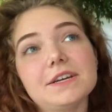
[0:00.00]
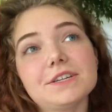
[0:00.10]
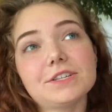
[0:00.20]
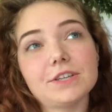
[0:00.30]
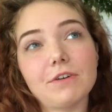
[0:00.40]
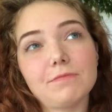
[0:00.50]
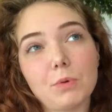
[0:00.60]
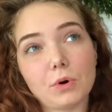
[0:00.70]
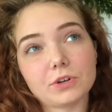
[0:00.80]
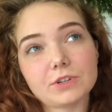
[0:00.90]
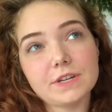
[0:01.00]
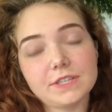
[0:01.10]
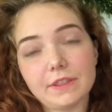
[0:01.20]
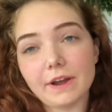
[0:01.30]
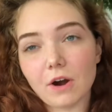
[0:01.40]

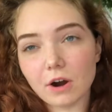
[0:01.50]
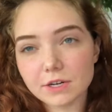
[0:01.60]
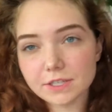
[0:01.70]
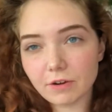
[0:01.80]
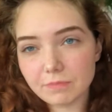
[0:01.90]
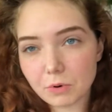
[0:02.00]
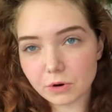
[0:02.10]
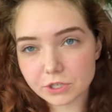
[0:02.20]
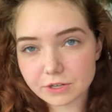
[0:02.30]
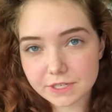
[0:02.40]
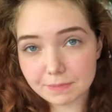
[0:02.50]
self-portraits, they are self-portraits,